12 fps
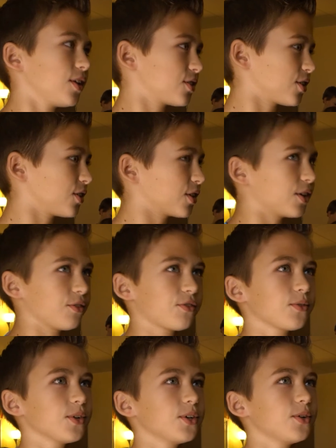it's hard to go
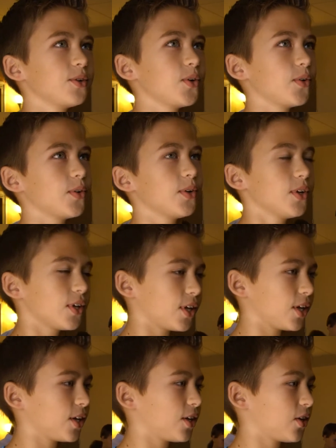through,
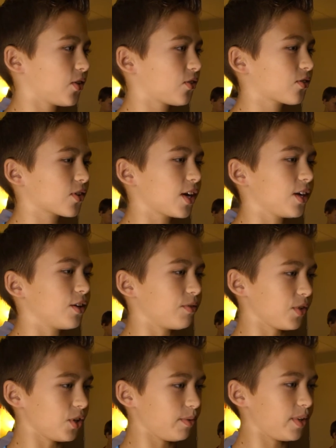it's kind of
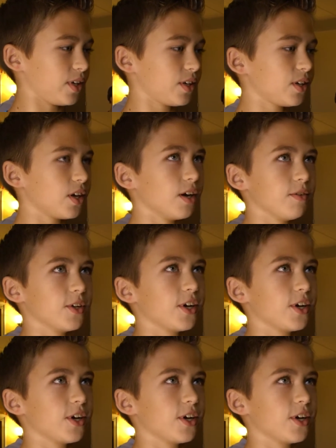a little bit of an